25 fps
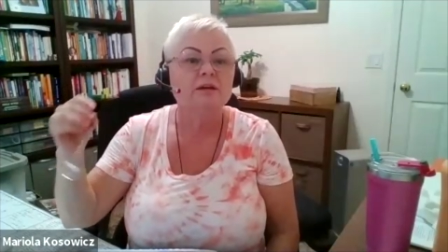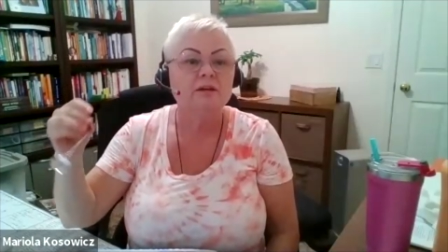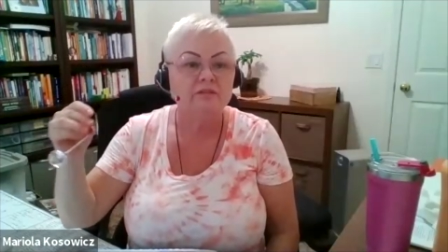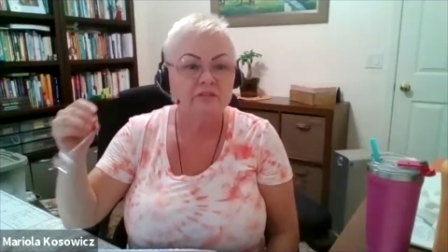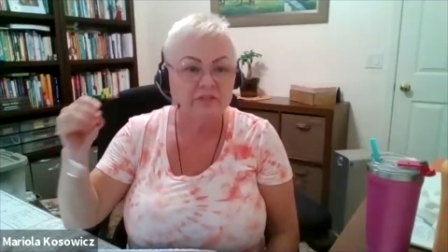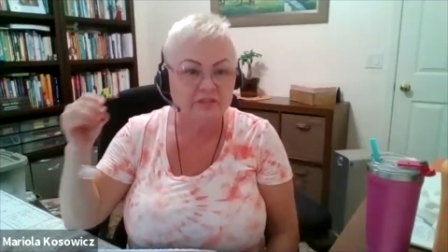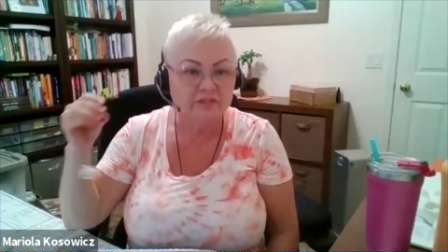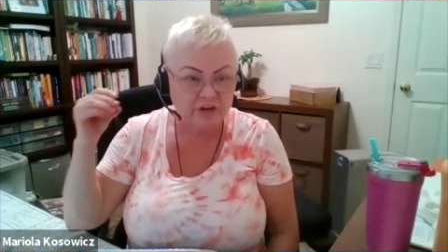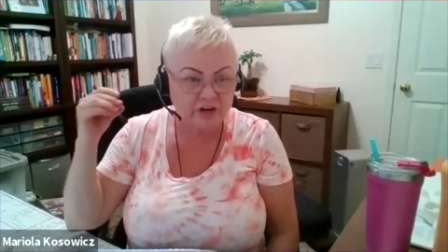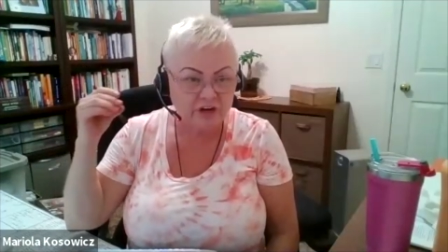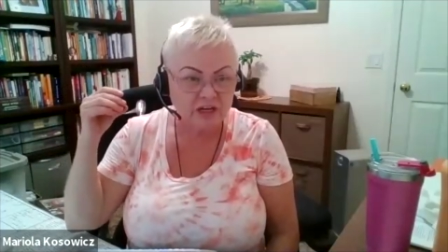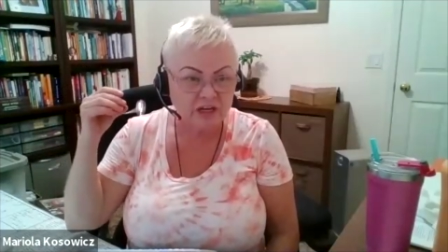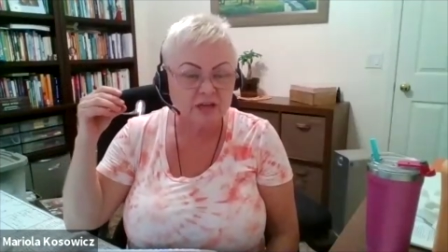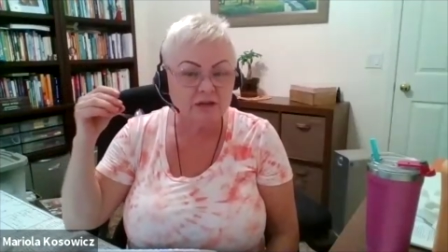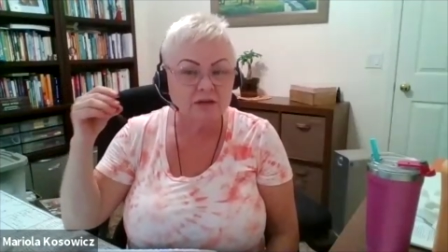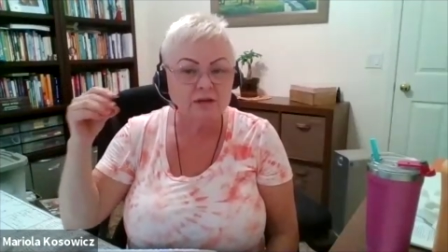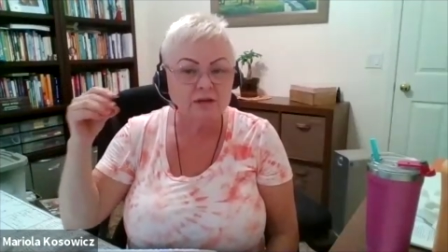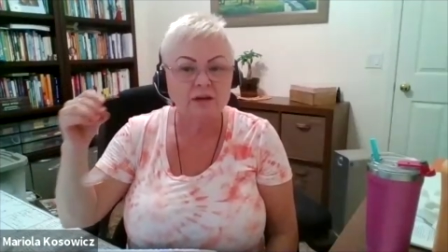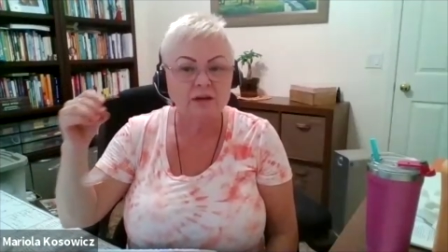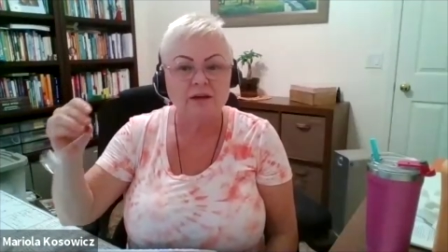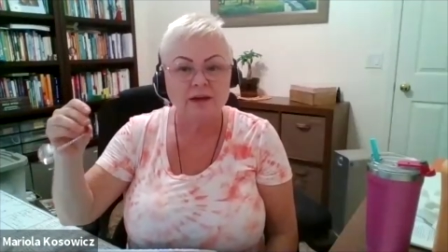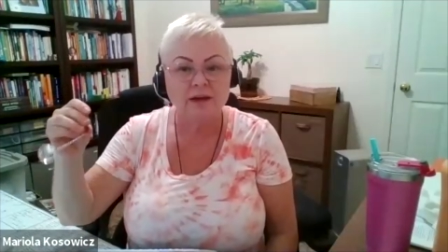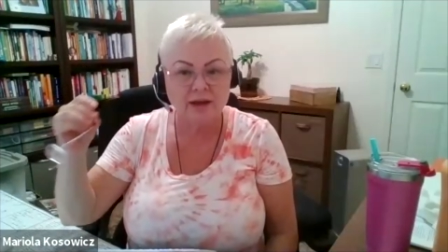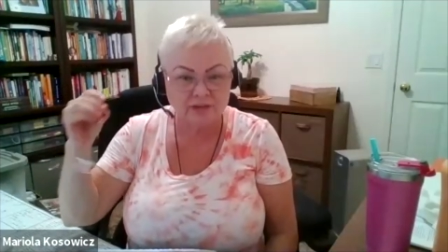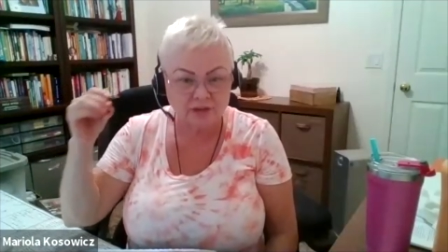Free
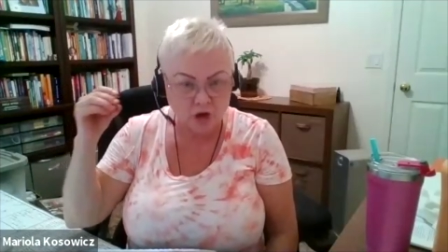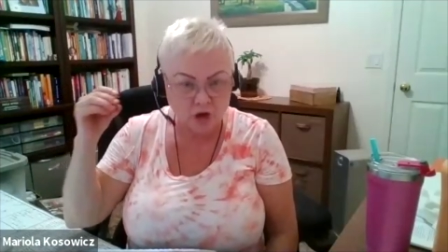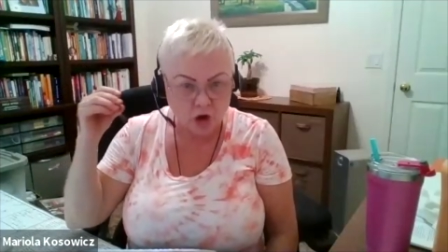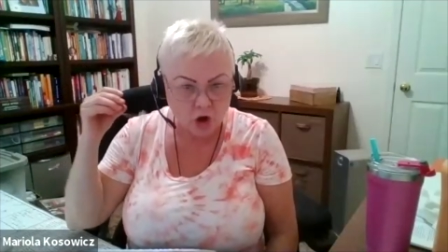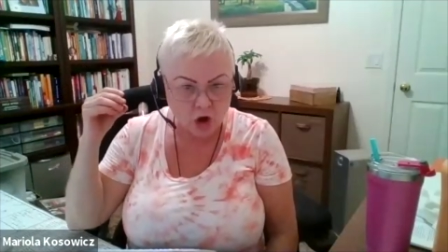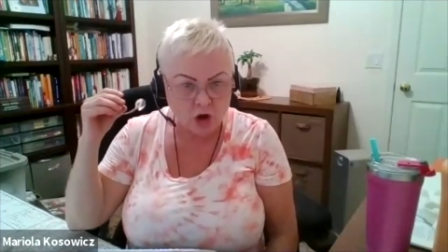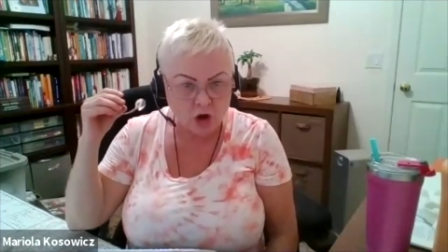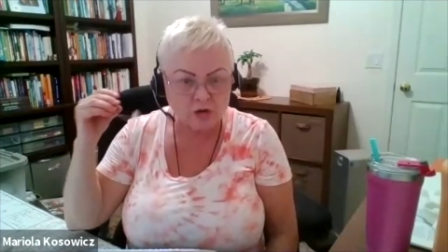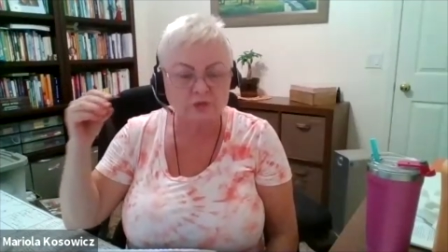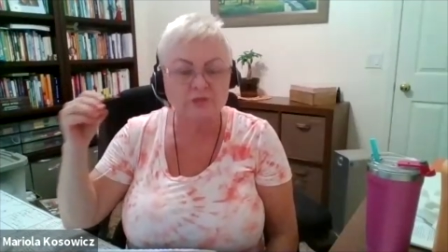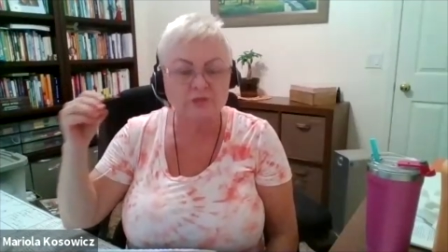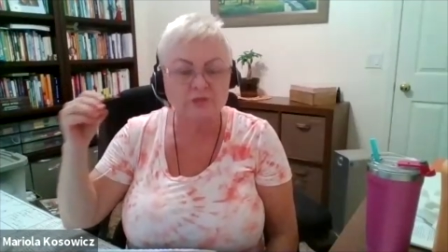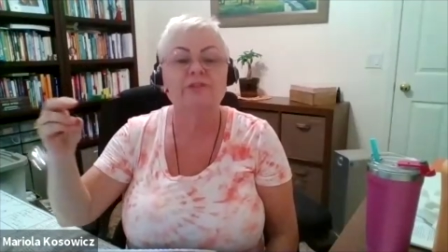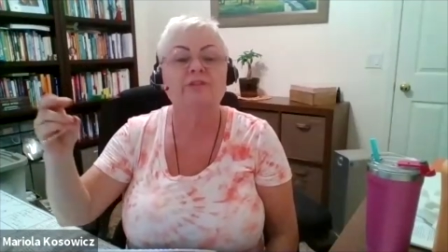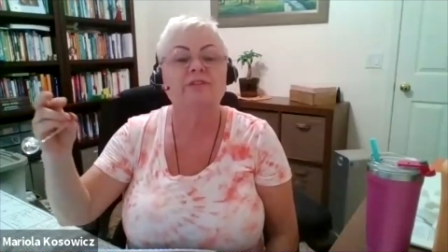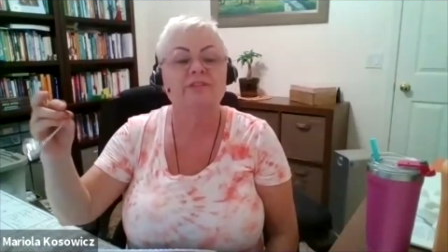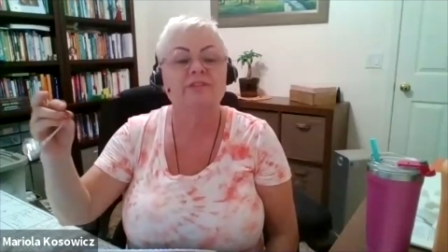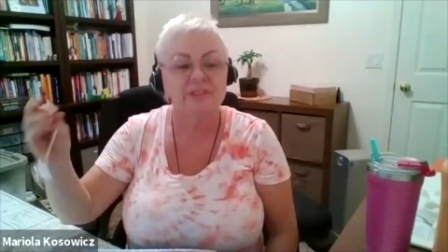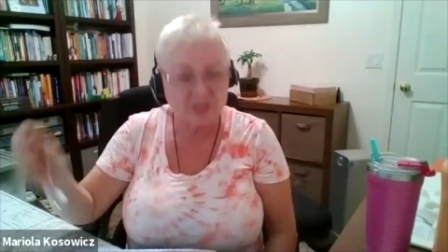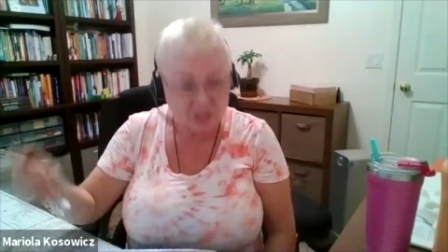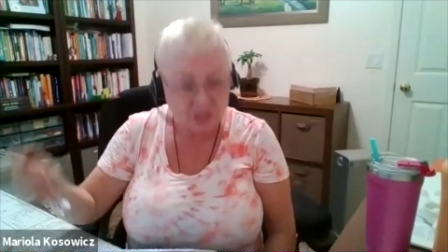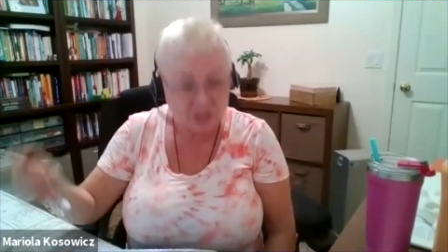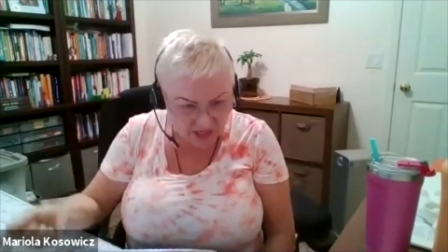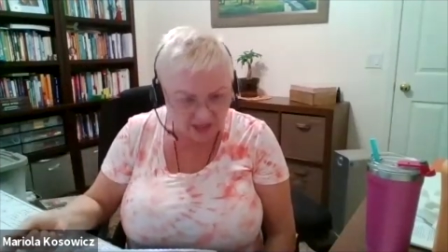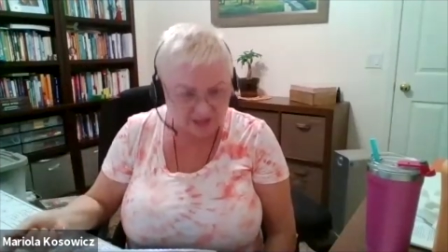and hold?
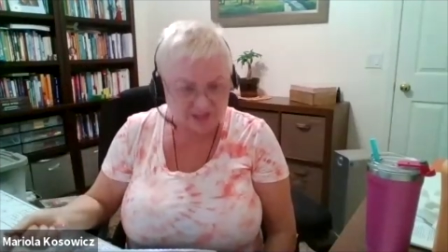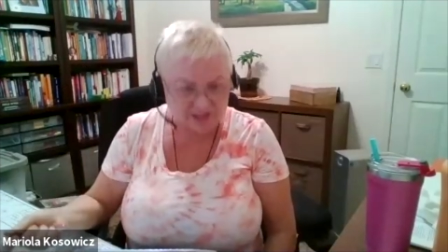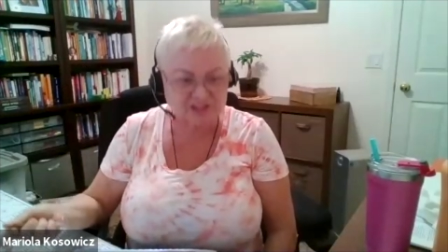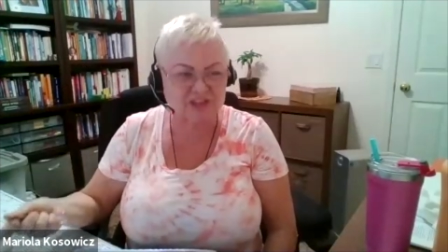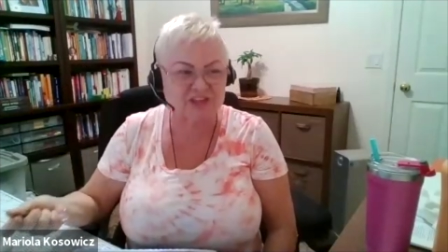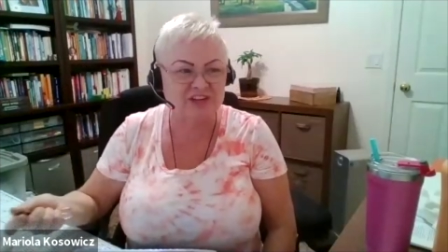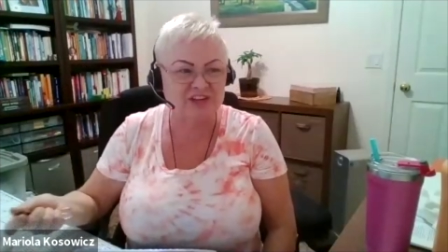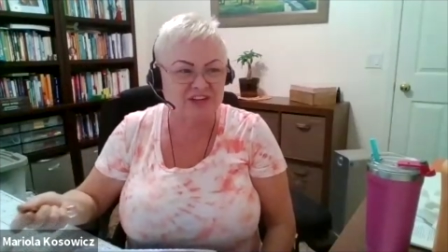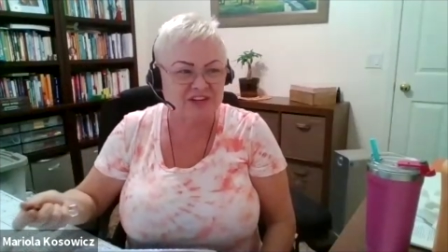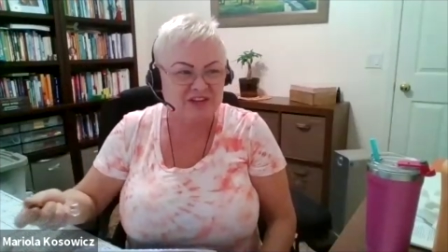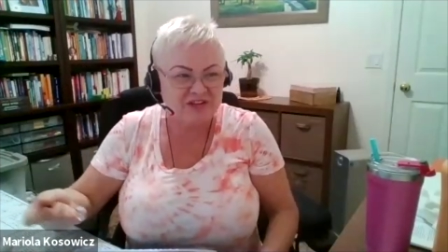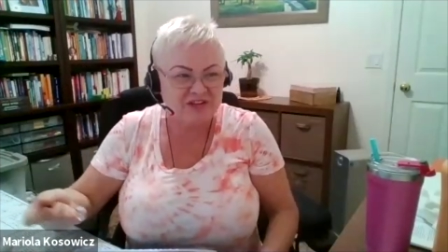Yes.